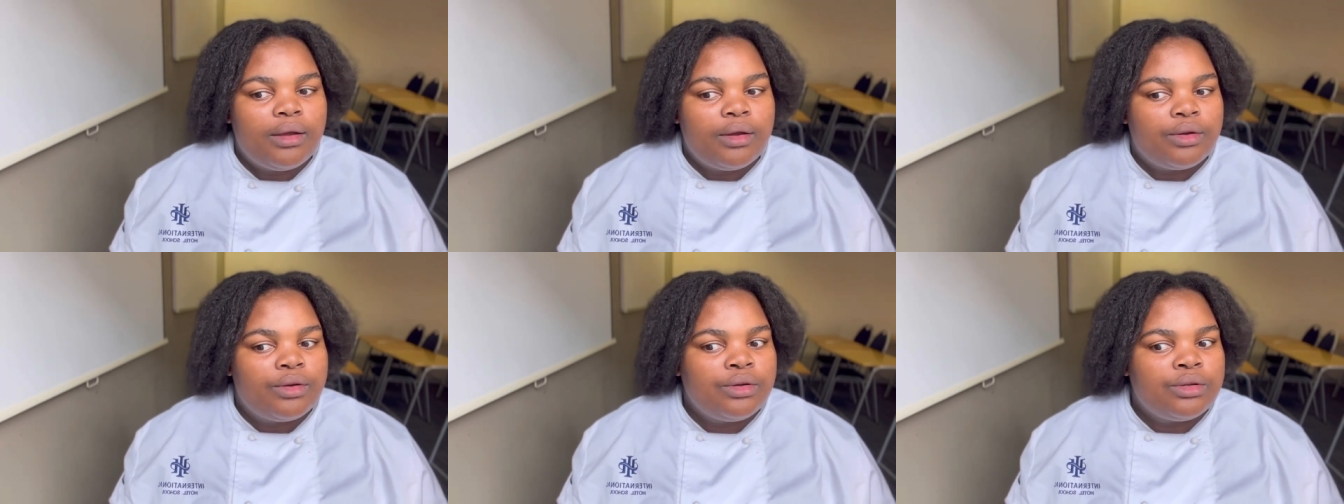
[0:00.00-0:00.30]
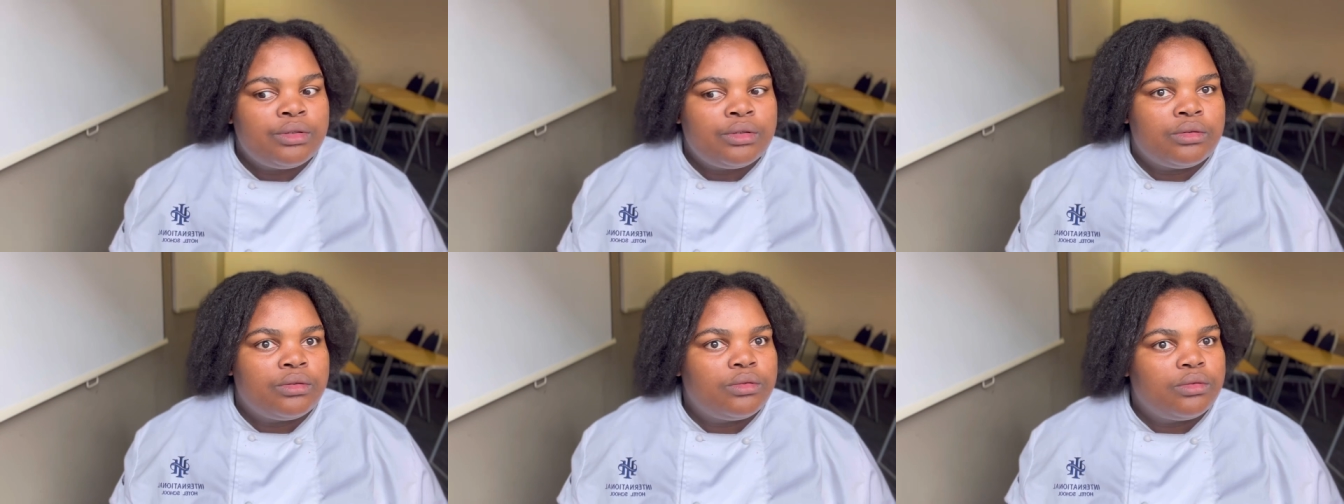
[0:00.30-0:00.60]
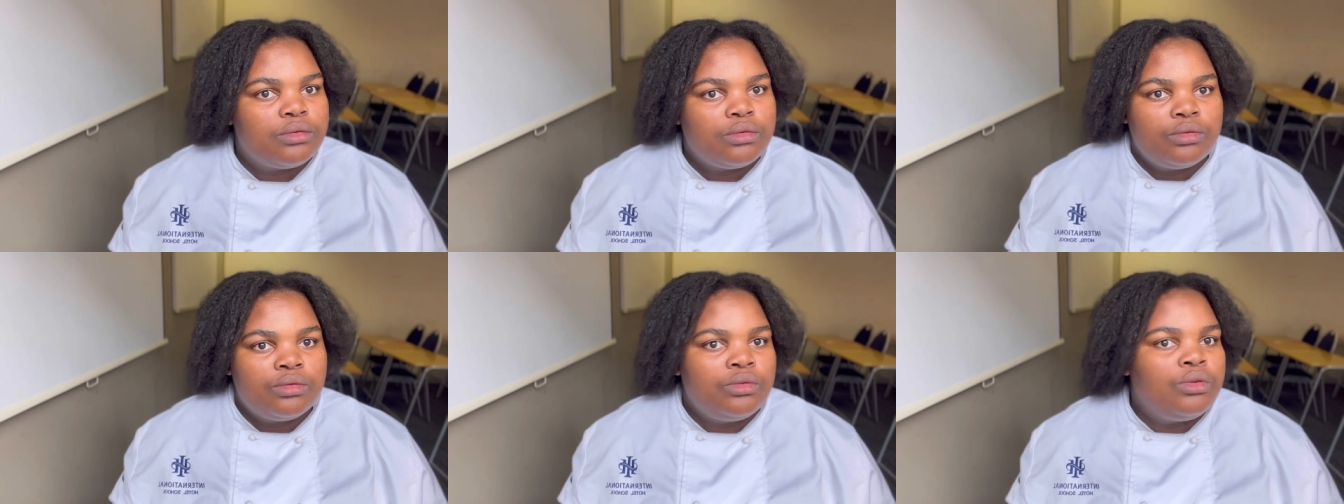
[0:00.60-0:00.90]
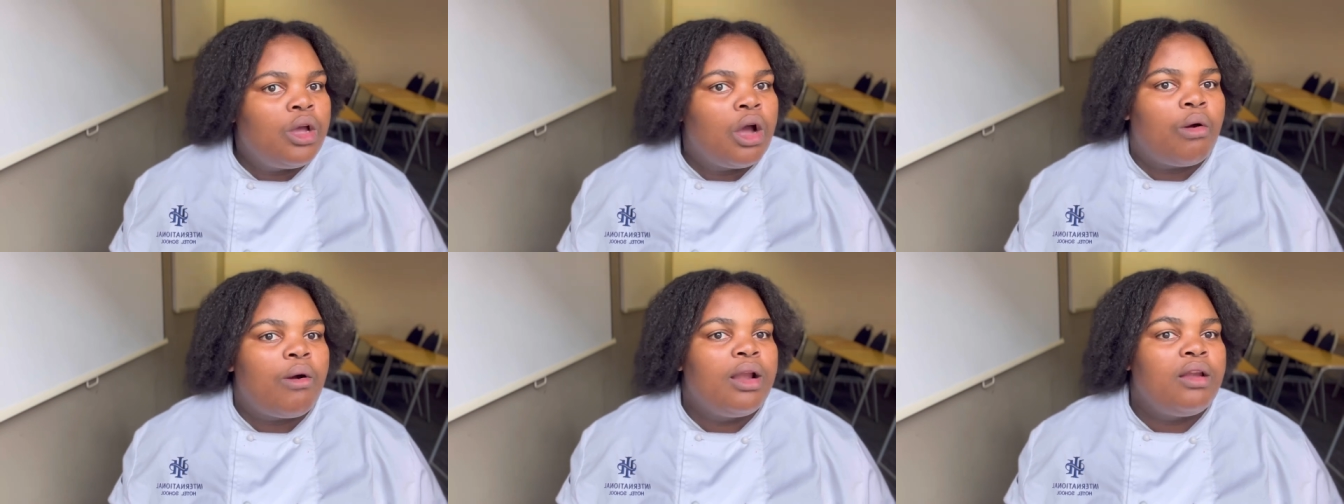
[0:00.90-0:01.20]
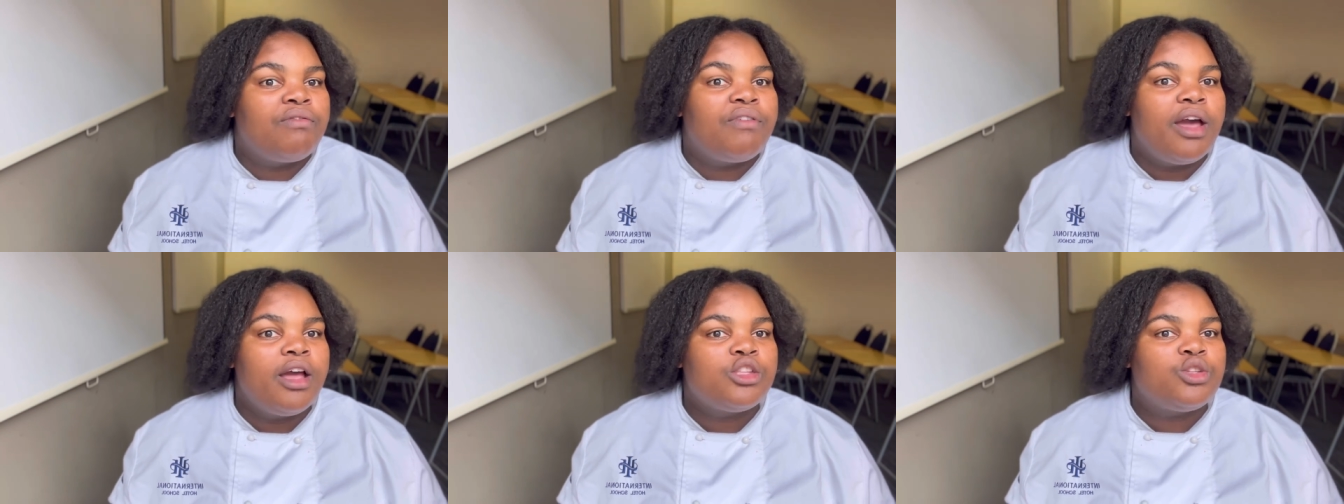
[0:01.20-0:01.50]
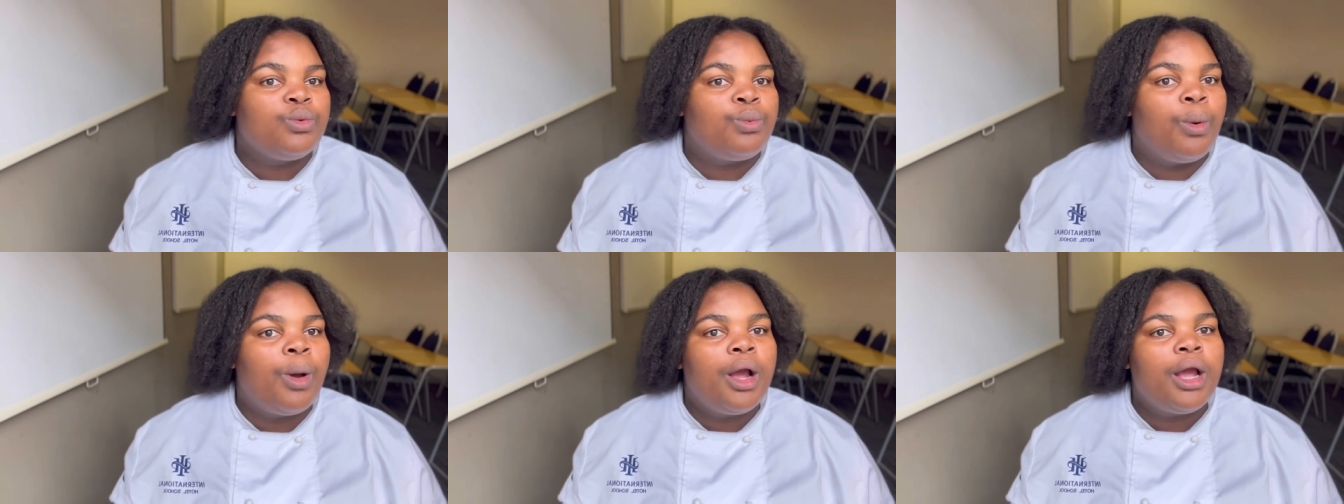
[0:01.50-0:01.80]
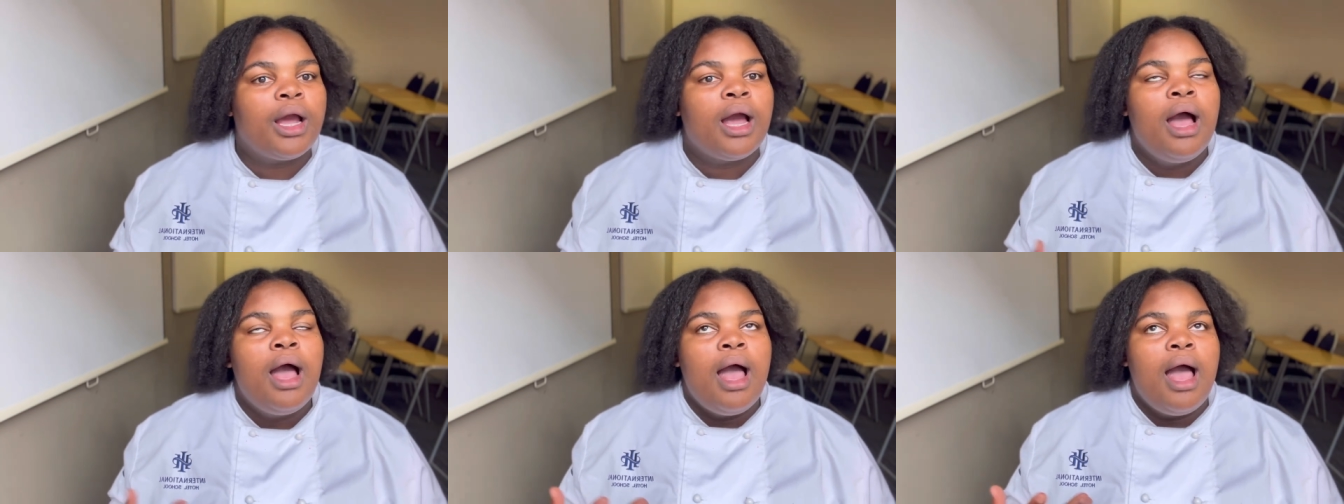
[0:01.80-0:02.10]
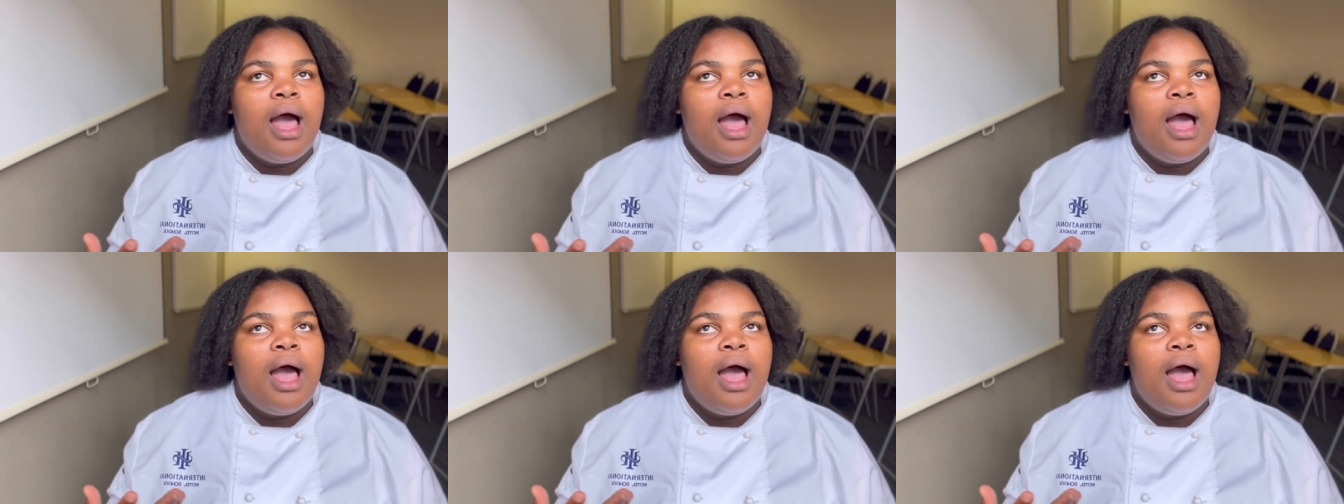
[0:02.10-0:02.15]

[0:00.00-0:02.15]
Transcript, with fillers: because you are qualified to work